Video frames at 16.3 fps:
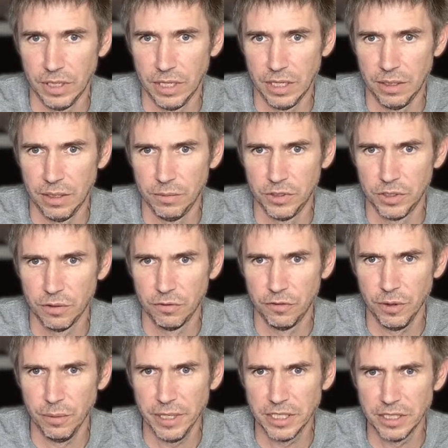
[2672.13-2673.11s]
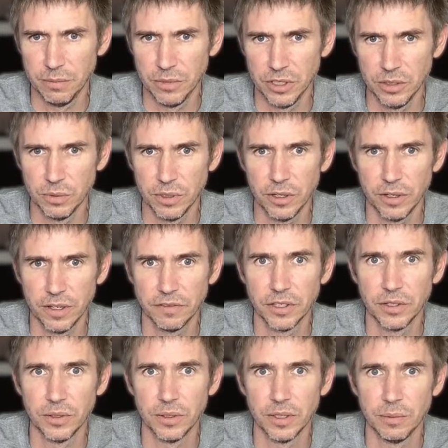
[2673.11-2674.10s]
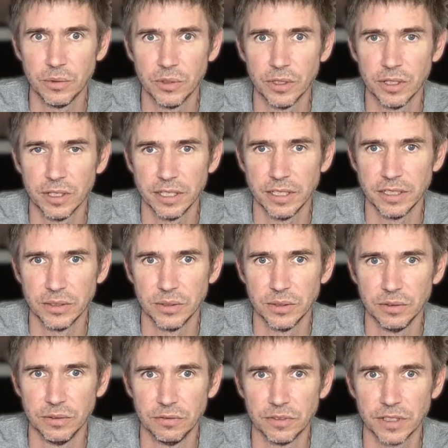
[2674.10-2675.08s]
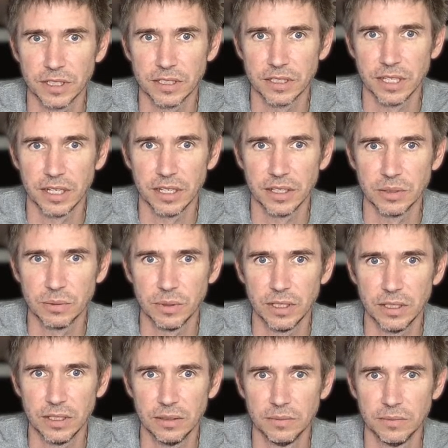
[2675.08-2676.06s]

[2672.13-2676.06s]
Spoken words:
So format symbols we don't have to do anymore. I need to fix that as well.